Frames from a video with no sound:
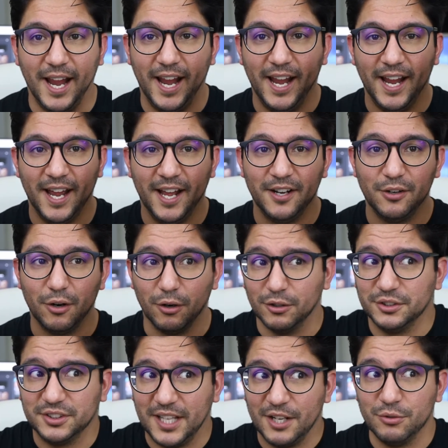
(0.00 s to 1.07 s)
and
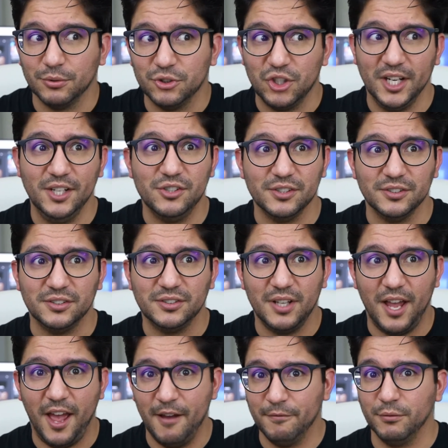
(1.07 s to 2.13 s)
her schedule changes
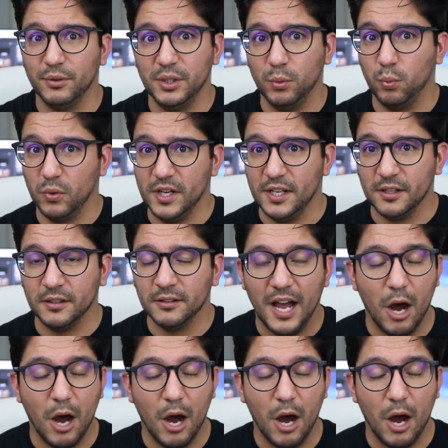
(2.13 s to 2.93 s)
every week.